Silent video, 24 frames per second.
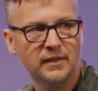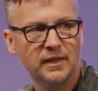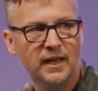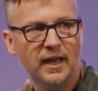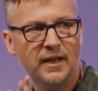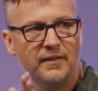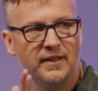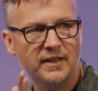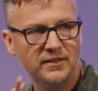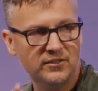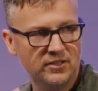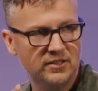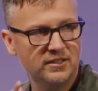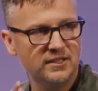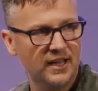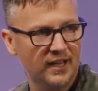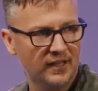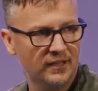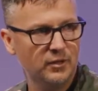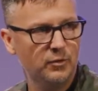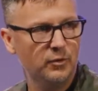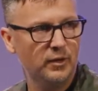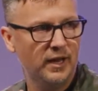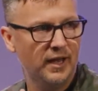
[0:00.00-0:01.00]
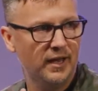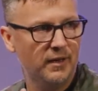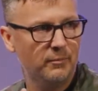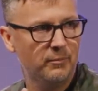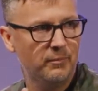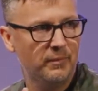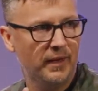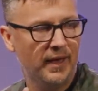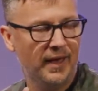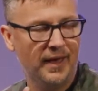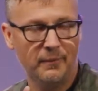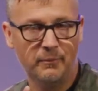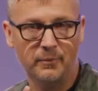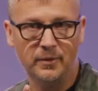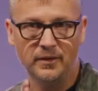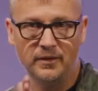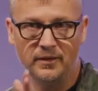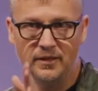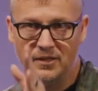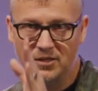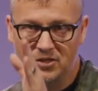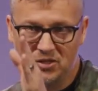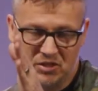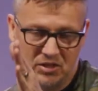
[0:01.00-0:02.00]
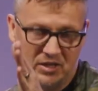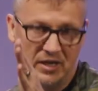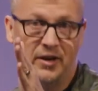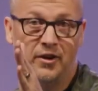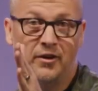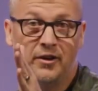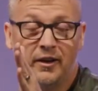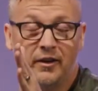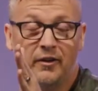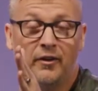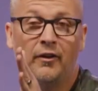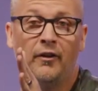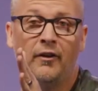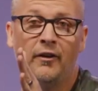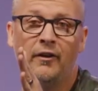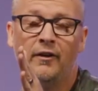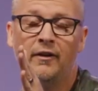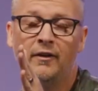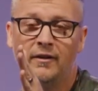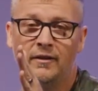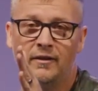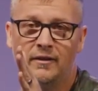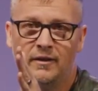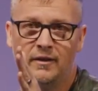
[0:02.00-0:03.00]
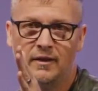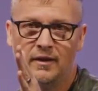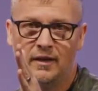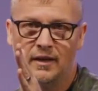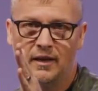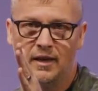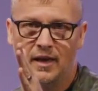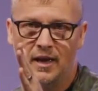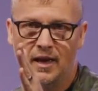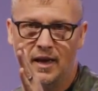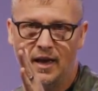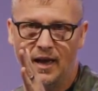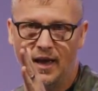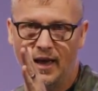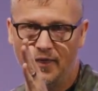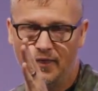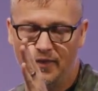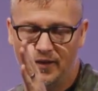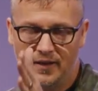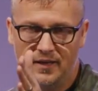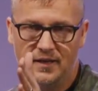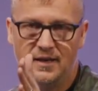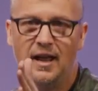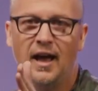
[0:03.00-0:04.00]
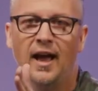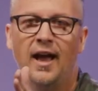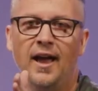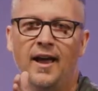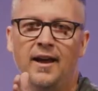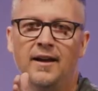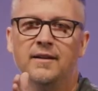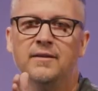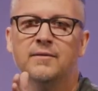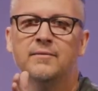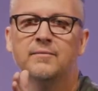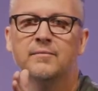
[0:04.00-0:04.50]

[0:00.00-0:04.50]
And that's exactly what happened. He stared at her, and then he died.